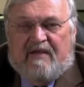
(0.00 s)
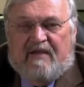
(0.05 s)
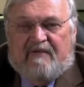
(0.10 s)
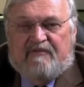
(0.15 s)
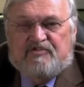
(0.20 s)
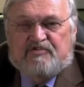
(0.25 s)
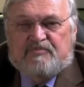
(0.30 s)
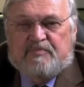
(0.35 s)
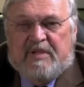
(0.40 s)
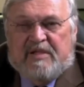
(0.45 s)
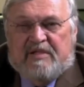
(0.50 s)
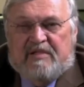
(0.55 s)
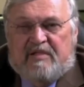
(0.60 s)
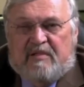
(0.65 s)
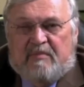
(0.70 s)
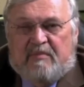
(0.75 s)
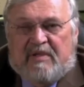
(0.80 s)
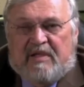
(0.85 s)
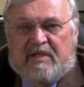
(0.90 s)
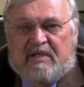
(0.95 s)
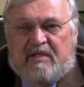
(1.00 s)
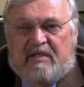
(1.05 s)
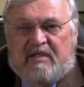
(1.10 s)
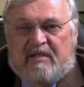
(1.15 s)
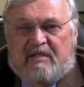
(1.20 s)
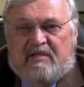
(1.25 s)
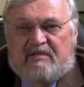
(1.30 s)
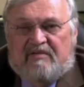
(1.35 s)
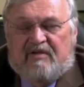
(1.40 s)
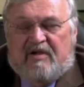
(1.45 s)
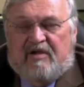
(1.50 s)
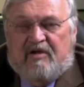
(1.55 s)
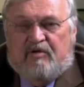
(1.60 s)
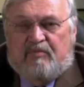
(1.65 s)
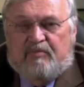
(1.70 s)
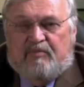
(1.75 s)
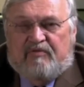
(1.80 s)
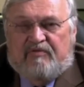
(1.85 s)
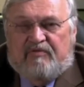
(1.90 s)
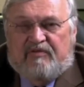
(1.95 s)
I've spent my
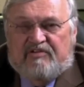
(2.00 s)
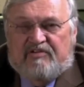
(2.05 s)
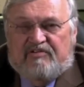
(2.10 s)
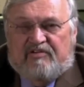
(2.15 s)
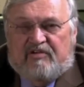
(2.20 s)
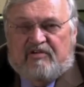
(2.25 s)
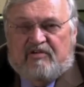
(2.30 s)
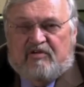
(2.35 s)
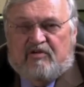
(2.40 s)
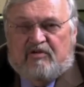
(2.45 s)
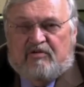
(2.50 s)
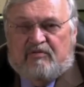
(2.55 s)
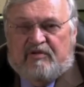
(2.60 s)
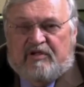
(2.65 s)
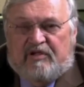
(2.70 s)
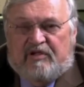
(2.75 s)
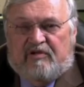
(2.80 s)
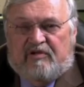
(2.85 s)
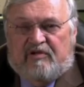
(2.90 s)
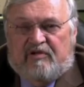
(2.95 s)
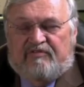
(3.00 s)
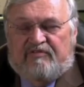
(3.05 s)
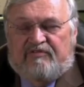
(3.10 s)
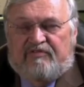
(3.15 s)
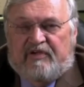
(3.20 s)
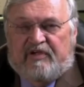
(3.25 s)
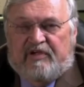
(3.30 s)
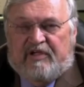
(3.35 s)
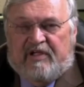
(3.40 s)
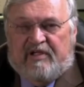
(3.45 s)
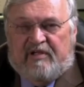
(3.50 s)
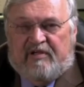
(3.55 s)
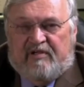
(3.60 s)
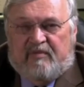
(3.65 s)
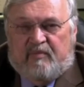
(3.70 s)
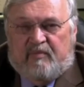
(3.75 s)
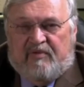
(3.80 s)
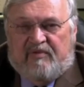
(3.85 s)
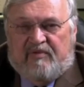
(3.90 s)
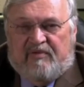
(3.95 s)
entire professional career
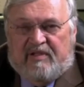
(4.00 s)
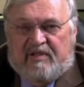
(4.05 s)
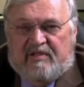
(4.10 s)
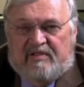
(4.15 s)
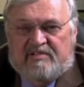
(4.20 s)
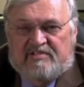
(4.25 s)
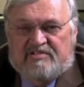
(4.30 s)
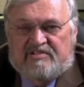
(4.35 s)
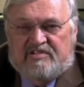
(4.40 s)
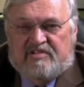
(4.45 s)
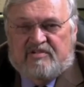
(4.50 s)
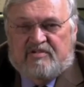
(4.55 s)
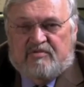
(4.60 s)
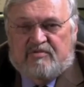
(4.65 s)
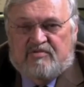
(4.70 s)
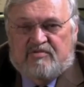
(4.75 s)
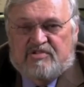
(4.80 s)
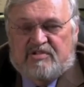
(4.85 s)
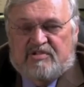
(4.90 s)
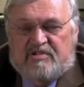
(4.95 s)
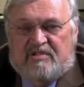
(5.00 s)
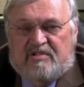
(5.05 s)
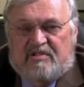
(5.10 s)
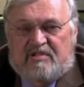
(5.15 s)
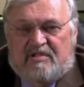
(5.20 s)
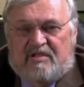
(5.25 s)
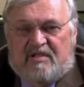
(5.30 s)
affiliated with that institution.